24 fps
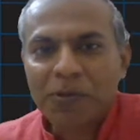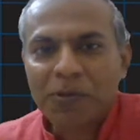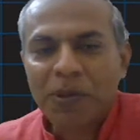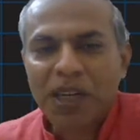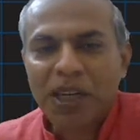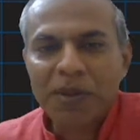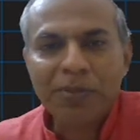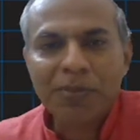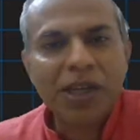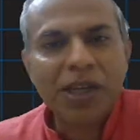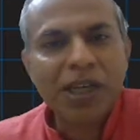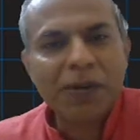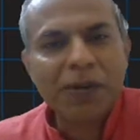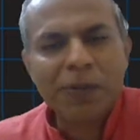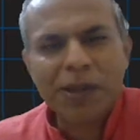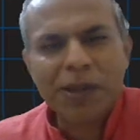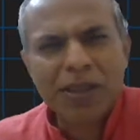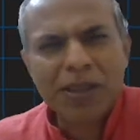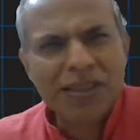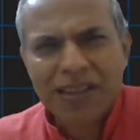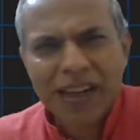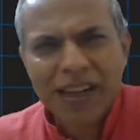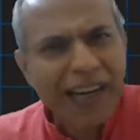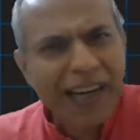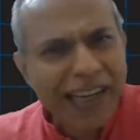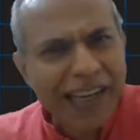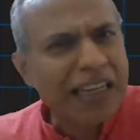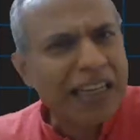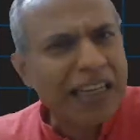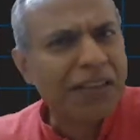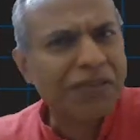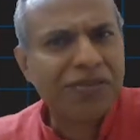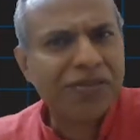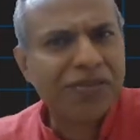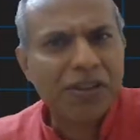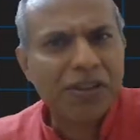experiment with a
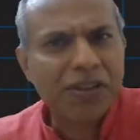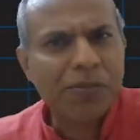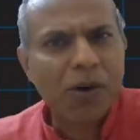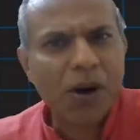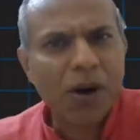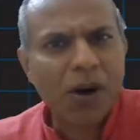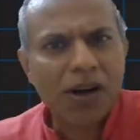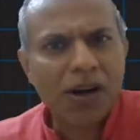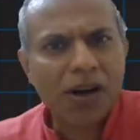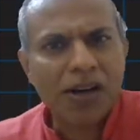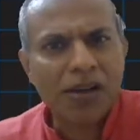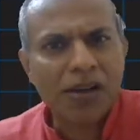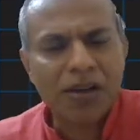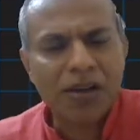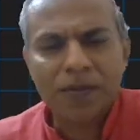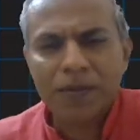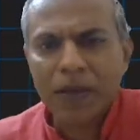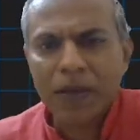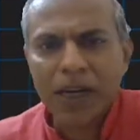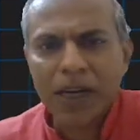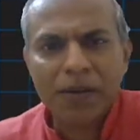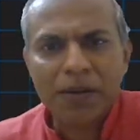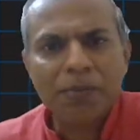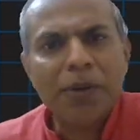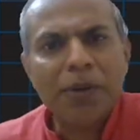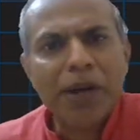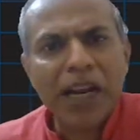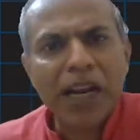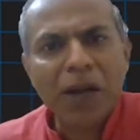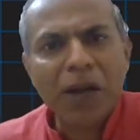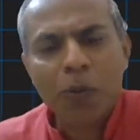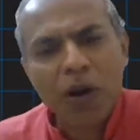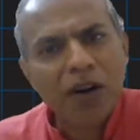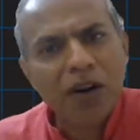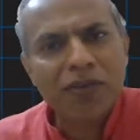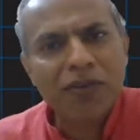slightly different model and
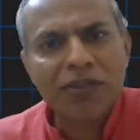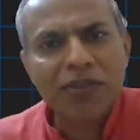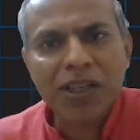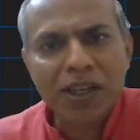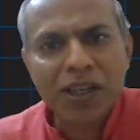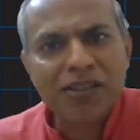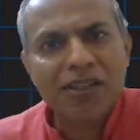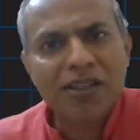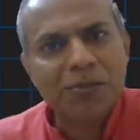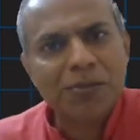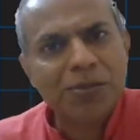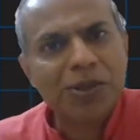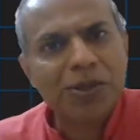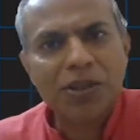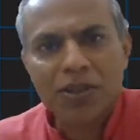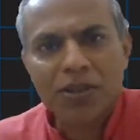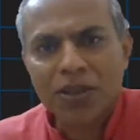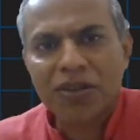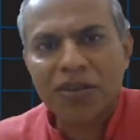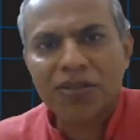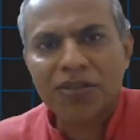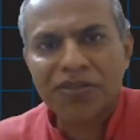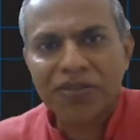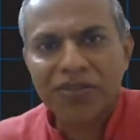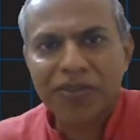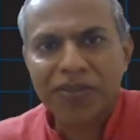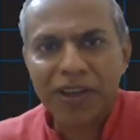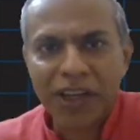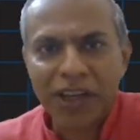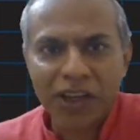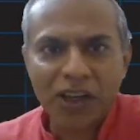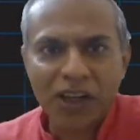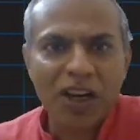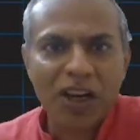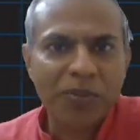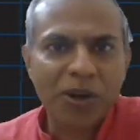break one of the assumptions of
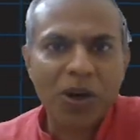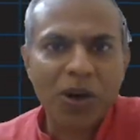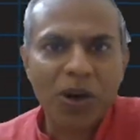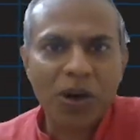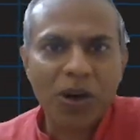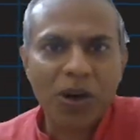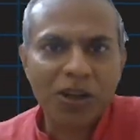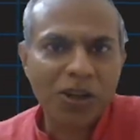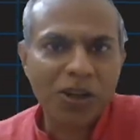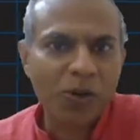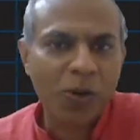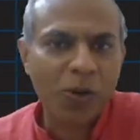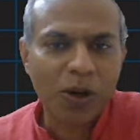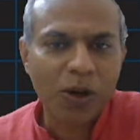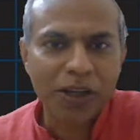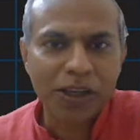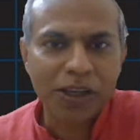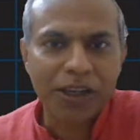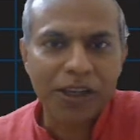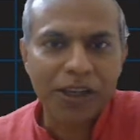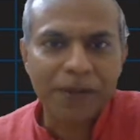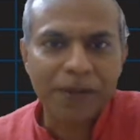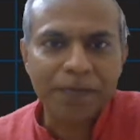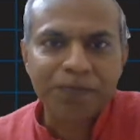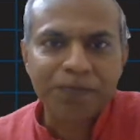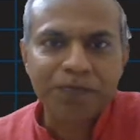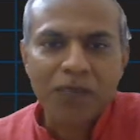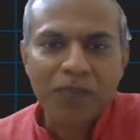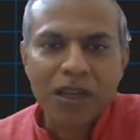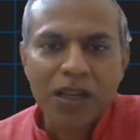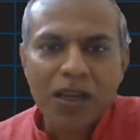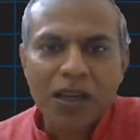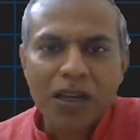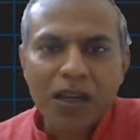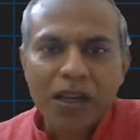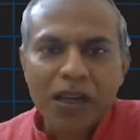economic order quantity.
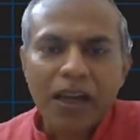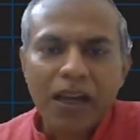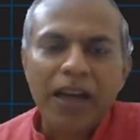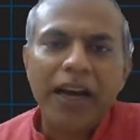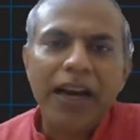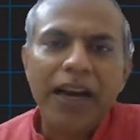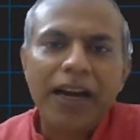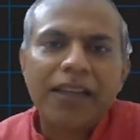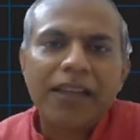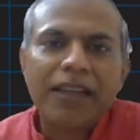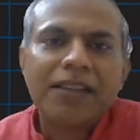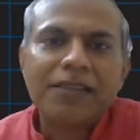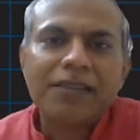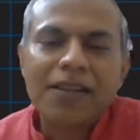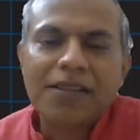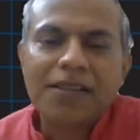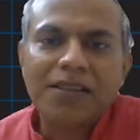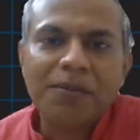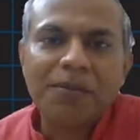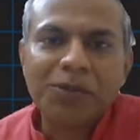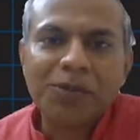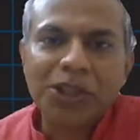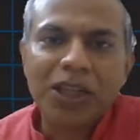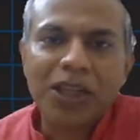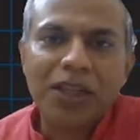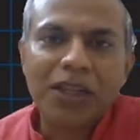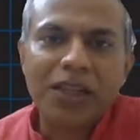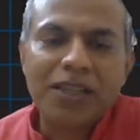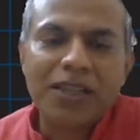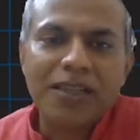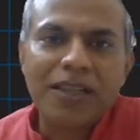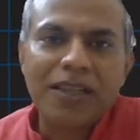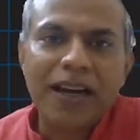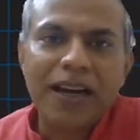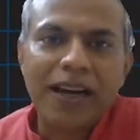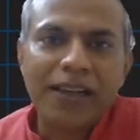And this assumption
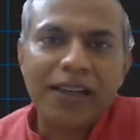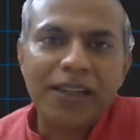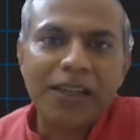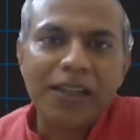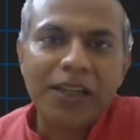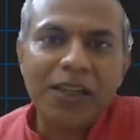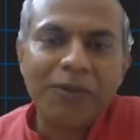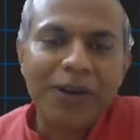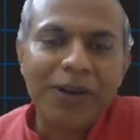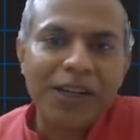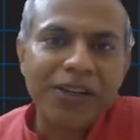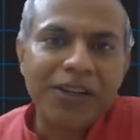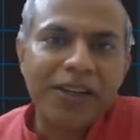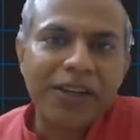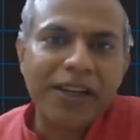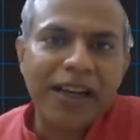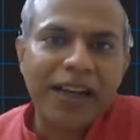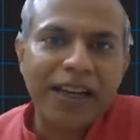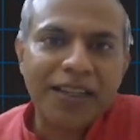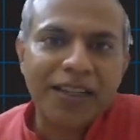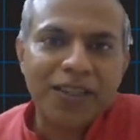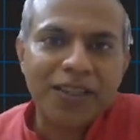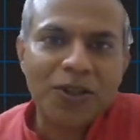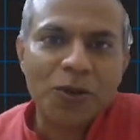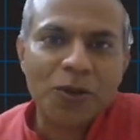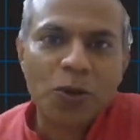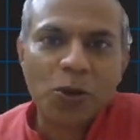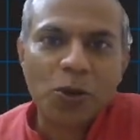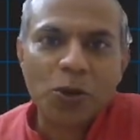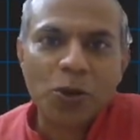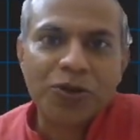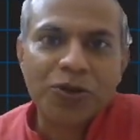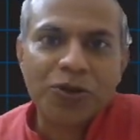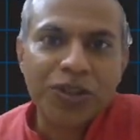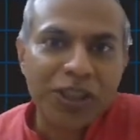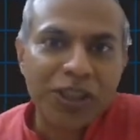is that the inventory has to
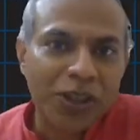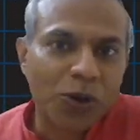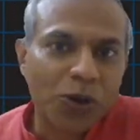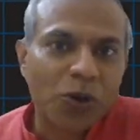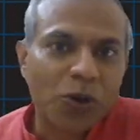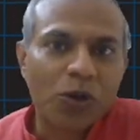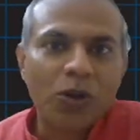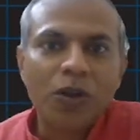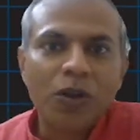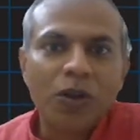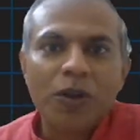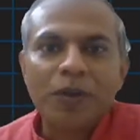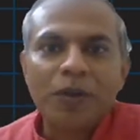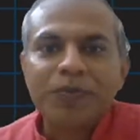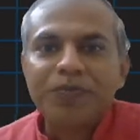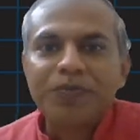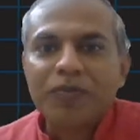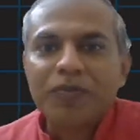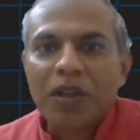go to zero